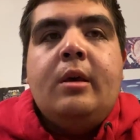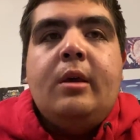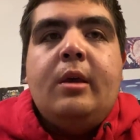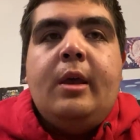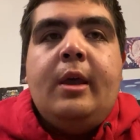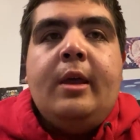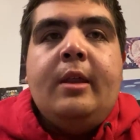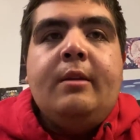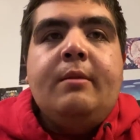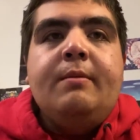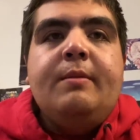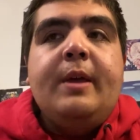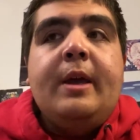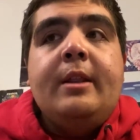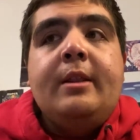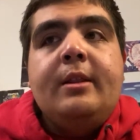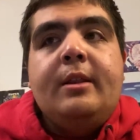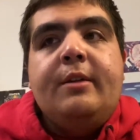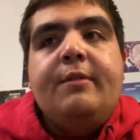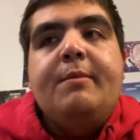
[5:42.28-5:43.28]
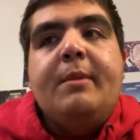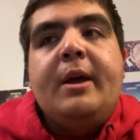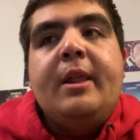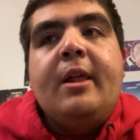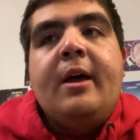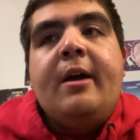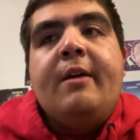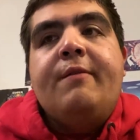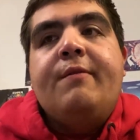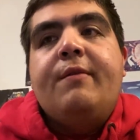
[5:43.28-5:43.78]
and then leave my
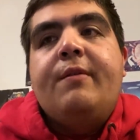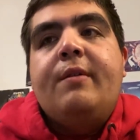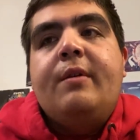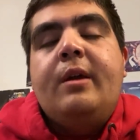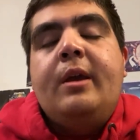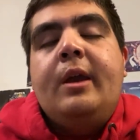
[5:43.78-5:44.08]
life,